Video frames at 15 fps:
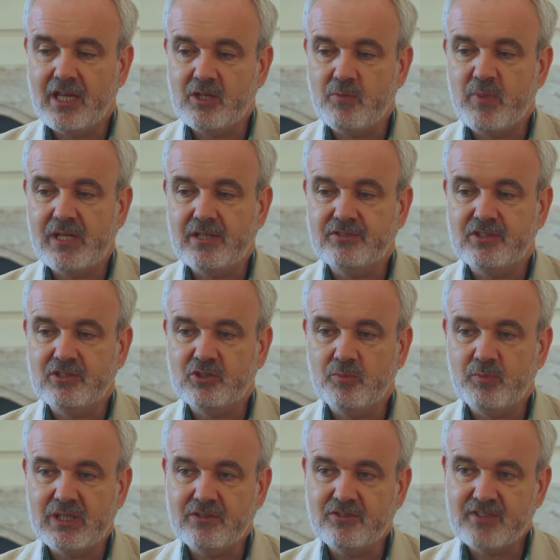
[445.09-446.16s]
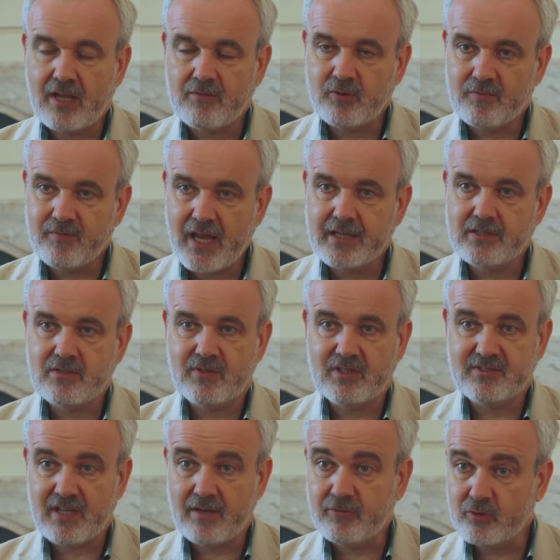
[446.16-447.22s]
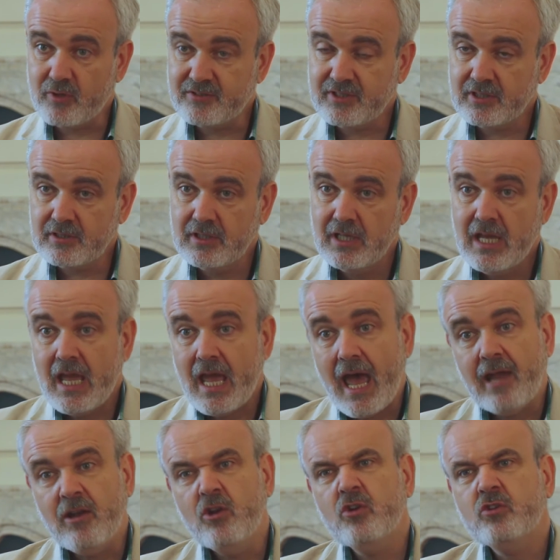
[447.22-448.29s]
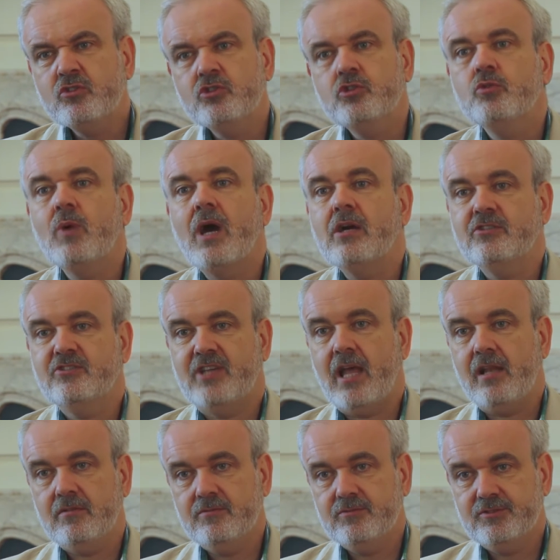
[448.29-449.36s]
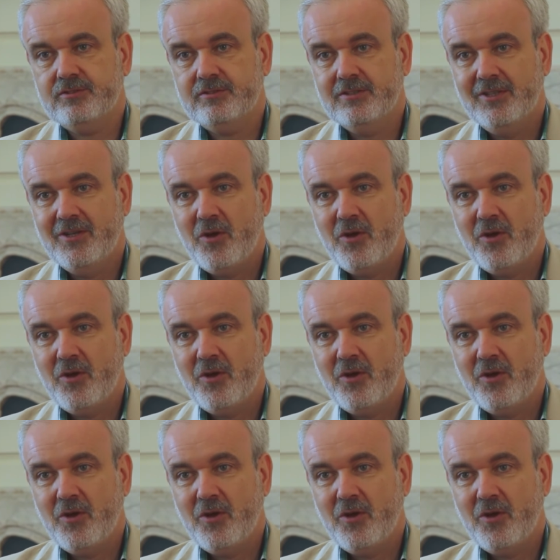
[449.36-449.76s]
an ability to be self-reflective and self-critical and look to ourselves